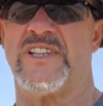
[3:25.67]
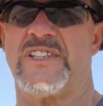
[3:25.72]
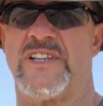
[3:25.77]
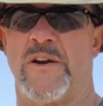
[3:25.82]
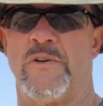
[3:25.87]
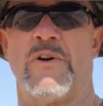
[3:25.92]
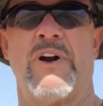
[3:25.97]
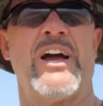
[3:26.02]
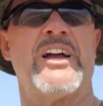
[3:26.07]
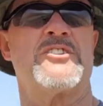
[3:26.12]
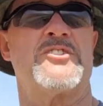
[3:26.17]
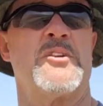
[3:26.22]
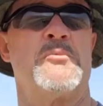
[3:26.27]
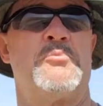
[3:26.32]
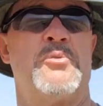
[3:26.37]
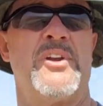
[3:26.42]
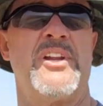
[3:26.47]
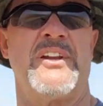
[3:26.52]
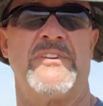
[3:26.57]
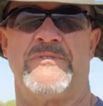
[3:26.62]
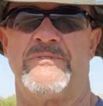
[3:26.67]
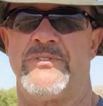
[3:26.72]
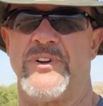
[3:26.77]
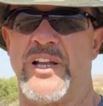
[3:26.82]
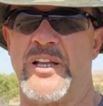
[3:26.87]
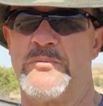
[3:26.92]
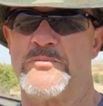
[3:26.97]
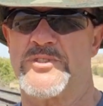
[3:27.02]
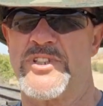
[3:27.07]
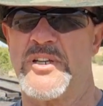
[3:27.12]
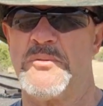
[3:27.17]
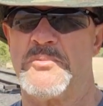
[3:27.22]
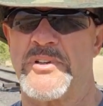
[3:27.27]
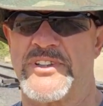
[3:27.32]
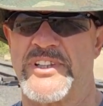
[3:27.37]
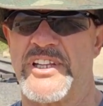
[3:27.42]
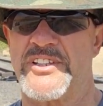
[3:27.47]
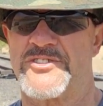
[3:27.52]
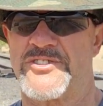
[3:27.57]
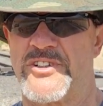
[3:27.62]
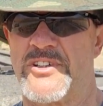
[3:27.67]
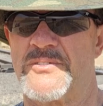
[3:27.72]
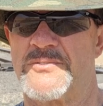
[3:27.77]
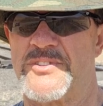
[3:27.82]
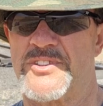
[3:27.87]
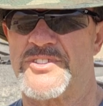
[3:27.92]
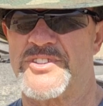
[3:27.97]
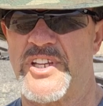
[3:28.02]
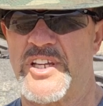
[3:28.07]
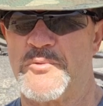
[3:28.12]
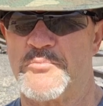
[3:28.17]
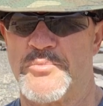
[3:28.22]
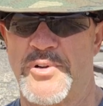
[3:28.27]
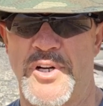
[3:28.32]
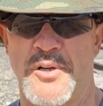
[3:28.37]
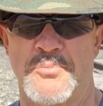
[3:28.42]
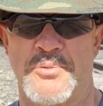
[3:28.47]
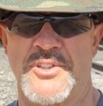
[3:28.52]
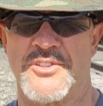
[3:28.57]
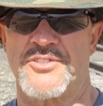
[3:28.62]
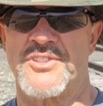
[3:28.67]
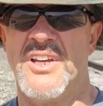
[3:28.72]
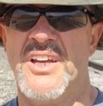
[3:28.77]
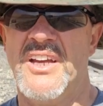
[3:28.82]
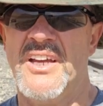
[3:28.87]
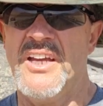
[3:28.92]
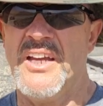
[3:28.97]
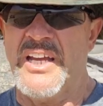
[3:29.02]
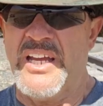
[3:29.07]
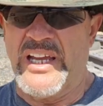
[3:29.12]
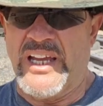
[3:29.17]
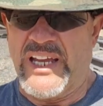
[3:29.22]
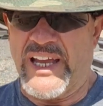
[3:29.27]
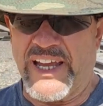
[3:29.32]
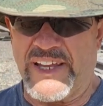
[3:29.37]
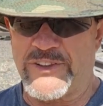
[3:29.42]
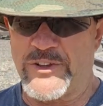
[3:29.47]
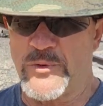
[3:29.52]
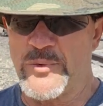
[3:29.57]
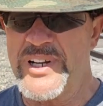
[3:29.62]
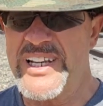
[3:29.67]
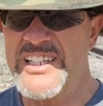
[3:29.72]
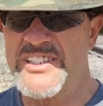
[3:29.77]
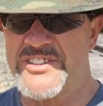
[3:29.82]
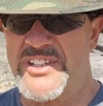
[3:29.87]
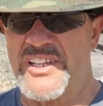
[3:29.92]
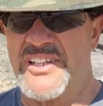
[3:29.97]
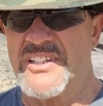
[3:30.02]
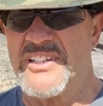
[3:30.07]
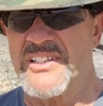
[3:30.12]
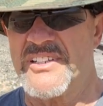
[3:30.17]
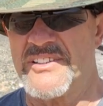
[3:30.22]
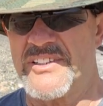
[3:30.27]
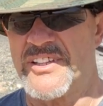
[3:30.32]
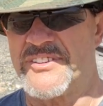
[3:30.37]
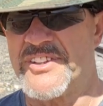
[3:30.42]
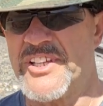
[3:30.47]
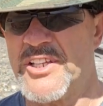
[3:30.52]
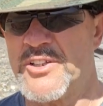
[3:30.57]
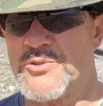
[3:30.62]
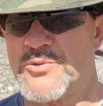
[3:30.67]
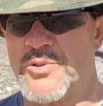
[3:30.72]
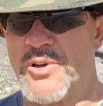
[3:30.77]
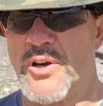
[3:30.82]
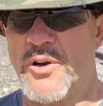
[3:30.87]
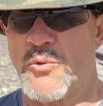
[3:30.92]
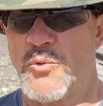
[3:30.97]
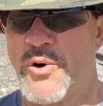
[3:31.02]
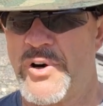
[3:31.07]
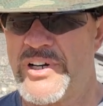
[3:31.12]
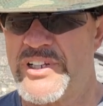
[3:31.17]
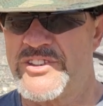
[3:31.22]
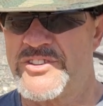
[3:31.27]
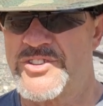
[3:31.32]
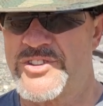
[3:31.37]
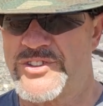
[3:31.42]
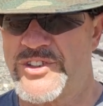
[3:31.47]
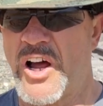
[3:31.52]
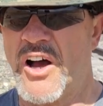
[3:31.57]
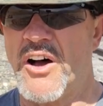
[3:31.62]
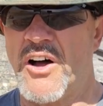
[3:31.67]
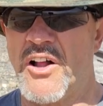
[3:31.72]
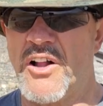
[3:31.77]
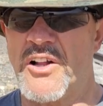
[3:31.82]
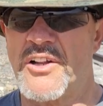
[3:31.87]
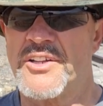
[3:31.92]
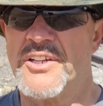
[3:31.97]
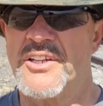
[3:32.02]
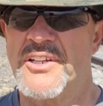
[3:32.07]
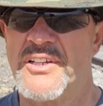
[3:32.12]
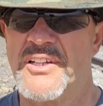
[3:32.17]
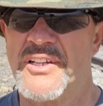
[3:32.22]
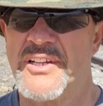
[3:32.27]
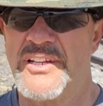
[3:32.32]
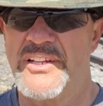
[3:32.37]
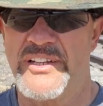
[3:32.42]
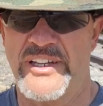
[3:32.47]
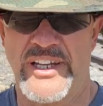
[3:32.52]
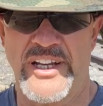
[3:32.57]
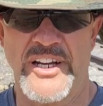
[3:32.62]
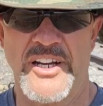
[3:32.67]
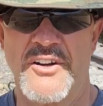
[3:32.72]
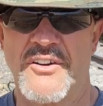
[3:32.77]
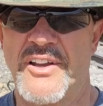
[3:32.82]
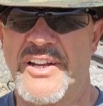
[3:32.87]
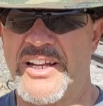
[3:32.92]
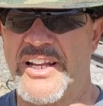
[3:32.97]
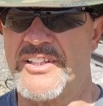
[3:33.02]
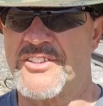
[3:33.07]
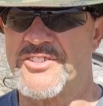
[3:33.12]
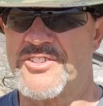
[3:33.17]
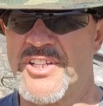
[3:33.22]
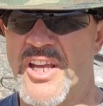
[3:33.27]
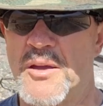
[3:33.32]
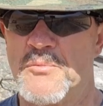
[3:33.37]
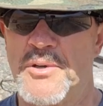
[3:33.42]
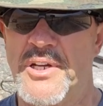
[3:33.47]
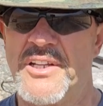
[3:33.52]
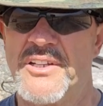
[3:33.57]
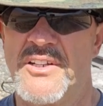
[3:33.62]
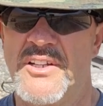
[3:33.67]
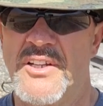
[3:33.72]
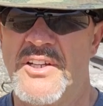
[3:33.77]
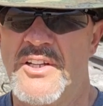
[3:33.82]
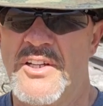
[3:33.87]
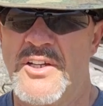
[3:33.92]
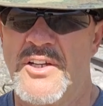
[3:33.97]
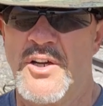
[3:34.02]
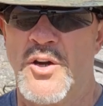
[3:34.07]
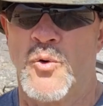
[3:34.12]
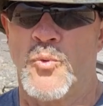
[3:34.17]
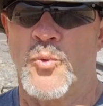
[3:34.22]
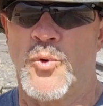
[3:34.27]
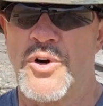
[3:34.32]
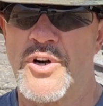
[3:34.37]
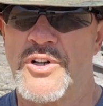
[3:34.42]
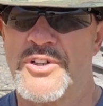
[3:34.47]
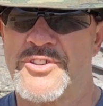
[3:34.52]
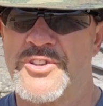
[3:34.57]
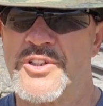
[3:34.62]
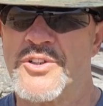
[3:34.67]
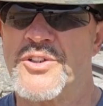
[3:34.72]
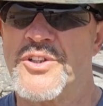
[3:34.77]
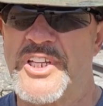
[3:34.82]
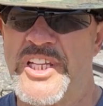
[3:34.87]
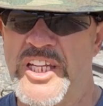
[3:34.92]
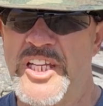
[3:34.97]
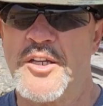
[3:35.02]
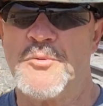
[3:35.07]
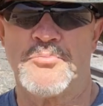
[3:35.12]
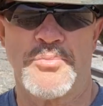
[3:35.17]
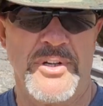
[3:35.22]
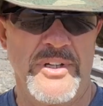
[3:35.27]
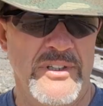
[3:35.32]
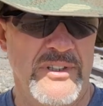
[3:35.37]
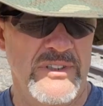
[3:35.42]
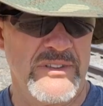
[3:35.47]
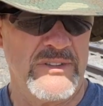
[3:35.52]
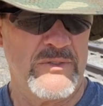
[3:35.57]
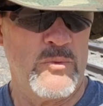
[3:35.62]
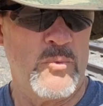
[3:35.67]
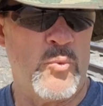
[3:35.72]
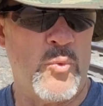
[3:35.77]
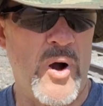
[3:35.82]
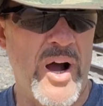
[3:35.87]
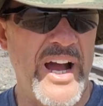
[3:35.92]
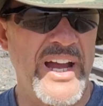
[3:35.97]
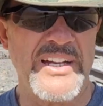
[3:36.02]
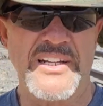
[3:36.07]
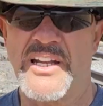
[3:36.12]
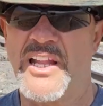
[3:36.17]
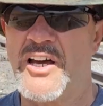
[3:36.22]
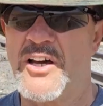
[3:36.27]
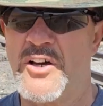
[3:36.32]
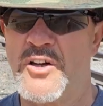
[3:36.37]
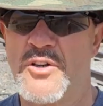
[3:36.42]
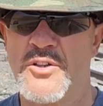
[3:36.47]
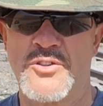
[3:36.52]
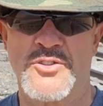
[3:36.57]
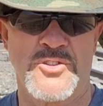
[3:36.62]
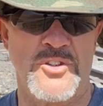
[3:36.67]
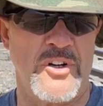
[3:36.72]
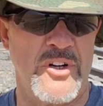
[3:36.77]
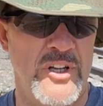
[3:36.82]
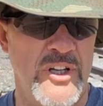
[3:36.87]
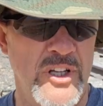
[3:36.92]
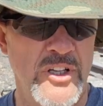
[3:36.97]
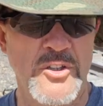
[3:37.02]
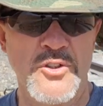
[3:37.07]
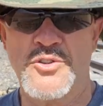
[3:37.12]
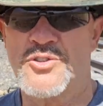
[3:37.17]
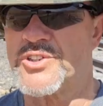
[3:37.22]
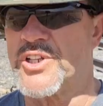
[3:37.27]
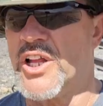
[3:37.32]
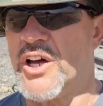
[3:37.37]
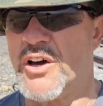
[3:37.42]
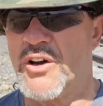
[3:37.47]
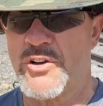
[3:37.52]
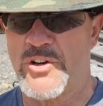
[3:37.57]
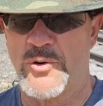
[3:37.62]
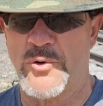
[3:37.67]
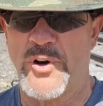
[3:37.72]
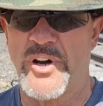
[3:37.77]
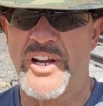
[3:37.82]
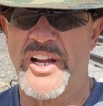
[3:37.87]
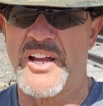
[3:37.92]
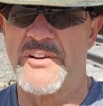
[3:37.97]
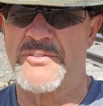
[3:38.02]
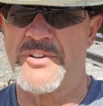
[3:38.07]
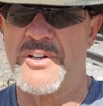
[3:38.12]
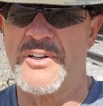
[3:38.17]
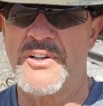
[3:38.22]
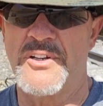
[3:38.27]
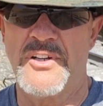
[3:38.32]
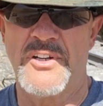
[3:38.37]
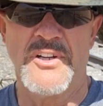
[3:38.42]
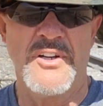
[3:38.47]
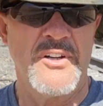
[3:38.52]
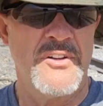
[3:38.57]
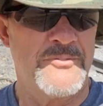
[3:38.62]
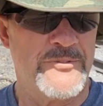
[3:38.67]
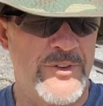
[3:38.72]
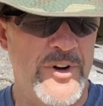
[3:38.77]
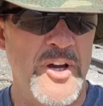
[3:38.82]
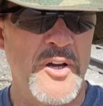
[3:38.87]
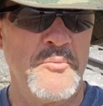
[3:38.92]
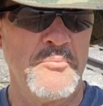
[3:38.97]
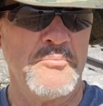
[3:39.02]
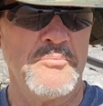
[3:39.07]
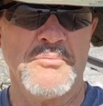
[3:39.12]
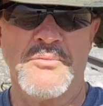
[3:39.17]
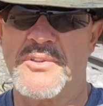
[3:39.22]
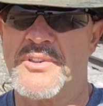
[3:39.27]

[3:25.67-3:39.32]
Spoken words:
They were actually pretty flimsy, but they served the same purpose. And the reason that these were installed here and at Summit were to keep wide loads or a loose load or whatever from